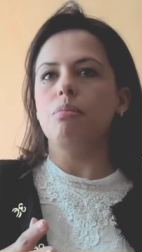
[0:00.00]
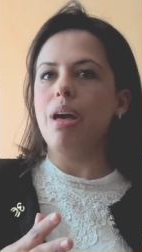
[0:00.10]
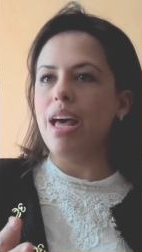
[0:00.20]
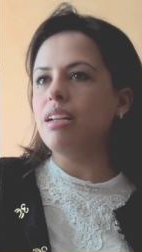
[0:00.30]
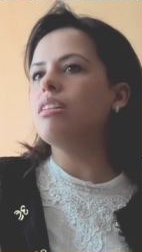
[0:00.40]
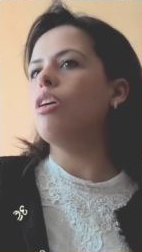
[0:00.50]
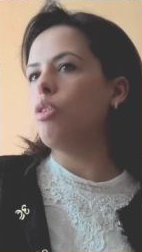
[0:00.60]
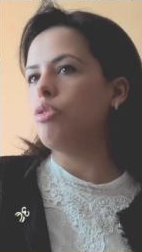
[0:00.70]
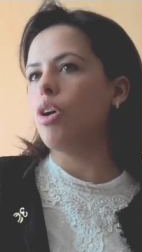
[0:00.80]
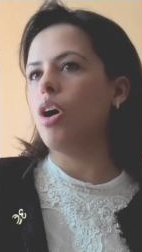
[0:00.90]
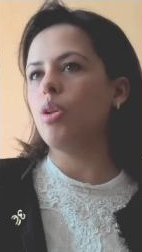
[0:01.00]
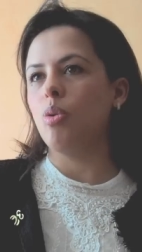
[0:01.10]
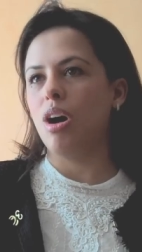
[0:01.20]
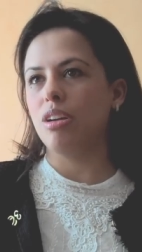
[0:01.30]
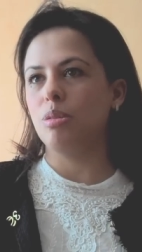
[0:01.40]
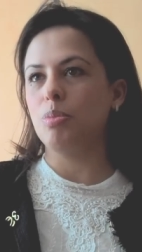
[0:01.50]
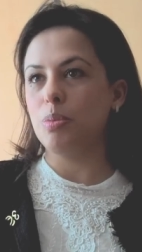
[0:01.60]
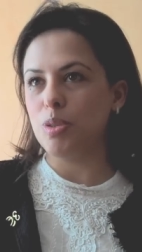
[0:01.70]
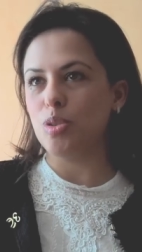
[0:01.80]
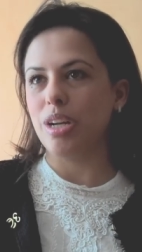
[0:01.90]
men overall who are the
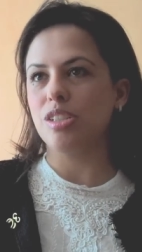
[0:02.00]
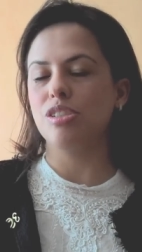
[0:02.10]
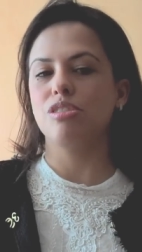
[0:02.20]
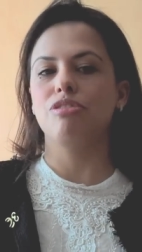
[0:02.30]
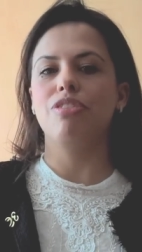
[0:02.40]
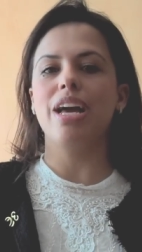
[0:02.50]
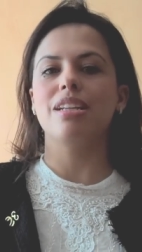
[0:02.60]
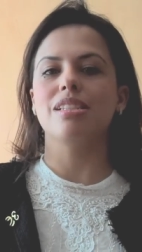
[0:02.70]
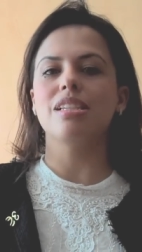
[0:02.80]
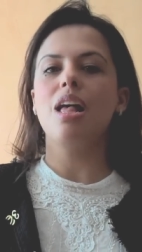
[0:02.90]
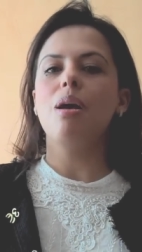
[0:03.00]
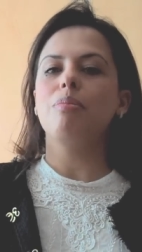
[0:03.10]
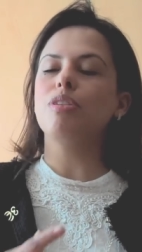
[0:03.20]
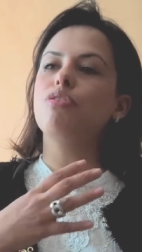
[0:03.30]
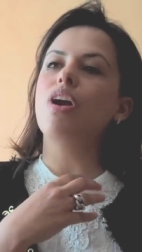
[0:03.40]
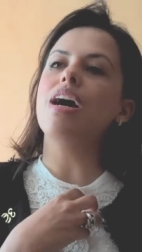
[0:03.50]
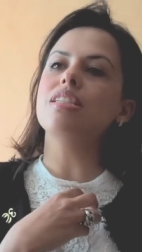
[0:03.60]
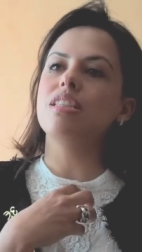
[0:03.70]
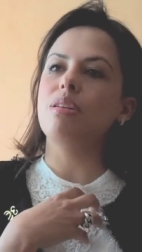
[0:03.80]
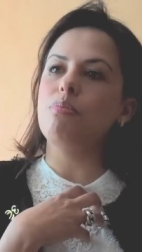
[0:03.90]
perpetrators of violence. But for
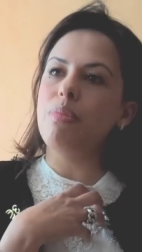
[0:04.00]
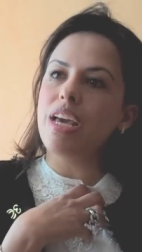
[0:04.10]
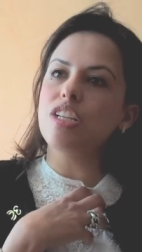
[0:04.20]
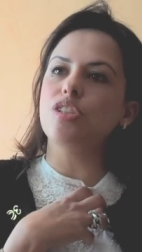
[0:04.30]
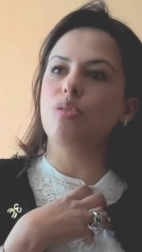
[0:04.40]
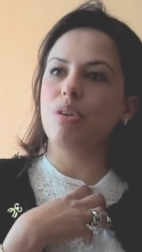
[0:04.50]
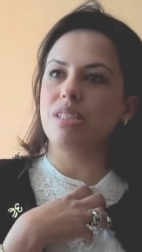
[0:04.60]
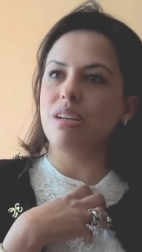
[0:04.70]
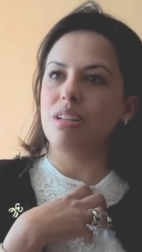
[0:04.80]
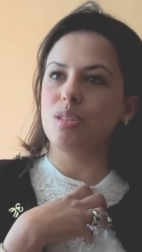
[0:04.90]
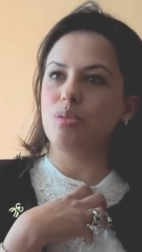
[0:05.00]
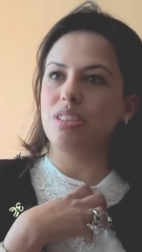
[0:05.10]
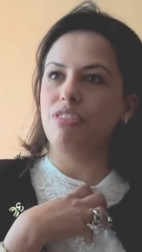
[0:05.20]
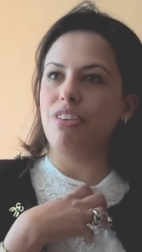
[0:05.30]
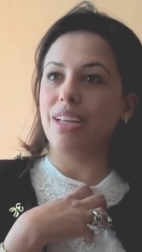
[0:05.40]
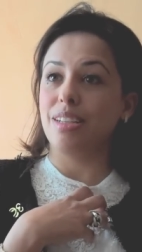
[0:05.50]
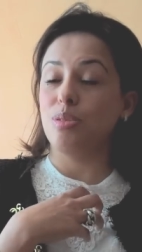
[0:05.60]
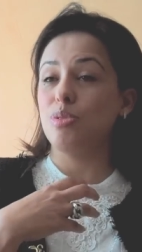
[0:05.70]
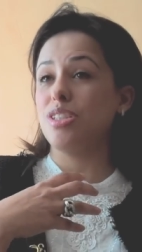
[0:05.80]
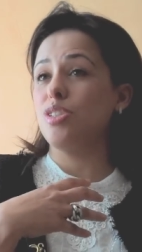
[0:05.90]
us, the major result was the fact that
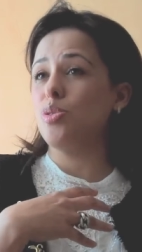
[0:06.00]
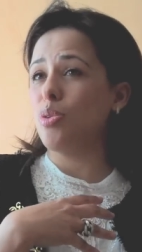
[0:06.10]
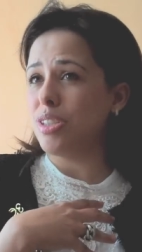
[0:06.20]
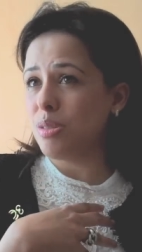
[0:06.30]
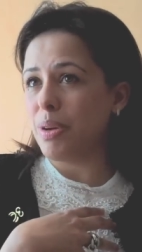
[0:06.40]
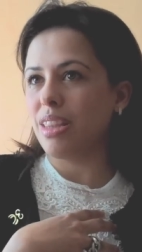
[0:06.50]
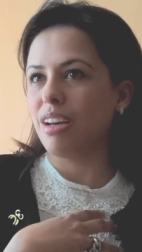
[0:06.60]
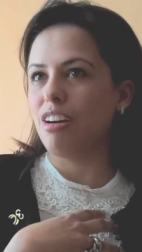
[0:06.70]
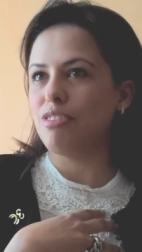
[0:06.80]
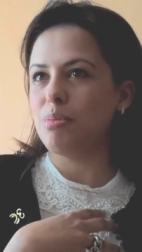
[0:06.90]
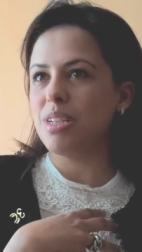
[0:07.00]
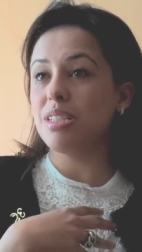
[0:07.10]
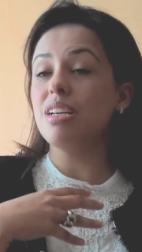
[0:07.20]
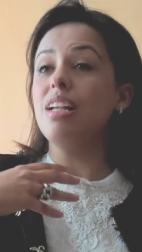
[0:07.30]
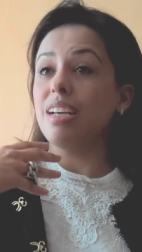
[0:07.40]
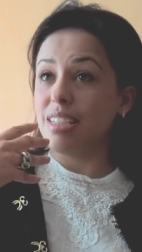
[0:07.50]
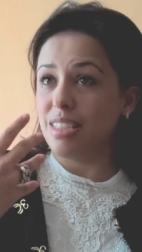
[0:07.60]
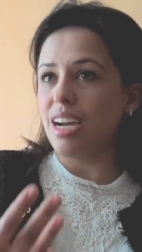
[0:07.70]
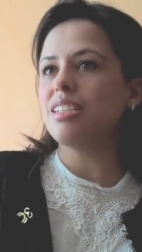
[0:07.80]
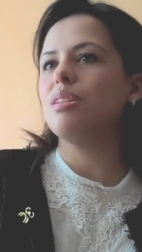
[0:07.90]
it was endorsed by the government,
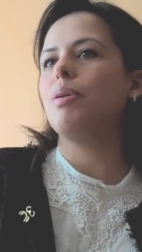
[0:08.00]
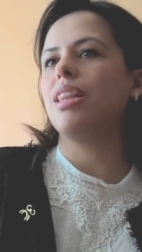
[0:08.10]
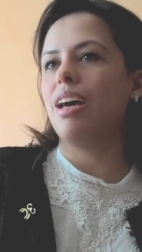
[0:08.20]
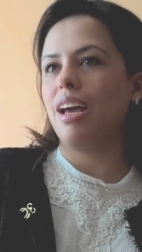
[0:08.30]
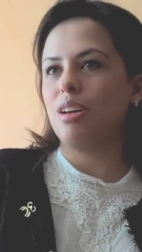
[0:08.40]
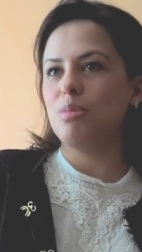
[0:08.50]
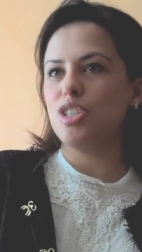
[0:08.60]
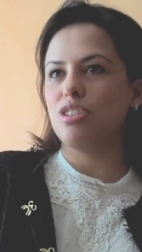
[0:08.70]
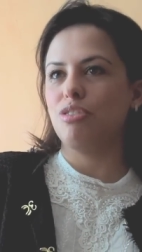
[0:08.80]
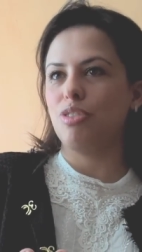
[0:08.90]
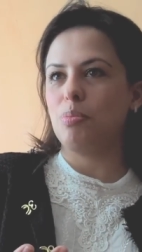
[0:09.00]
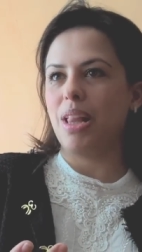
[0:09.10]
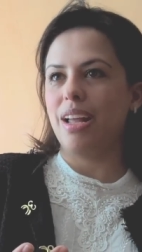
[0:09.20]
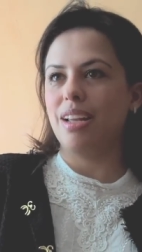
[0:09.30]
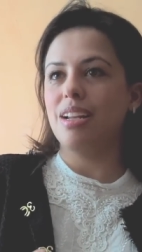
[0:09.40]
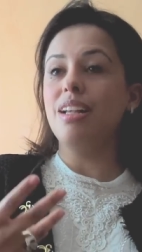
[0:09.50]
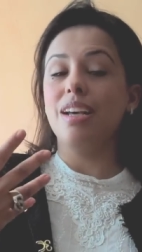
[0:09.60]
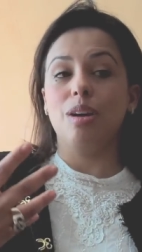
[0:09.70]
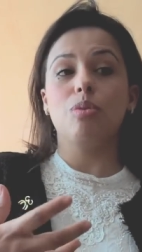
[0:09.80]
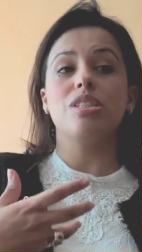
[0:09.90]
conducted by the High Commissioner for Planning.
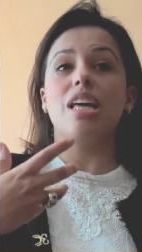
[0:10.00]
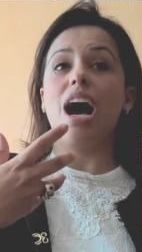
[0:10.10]
It was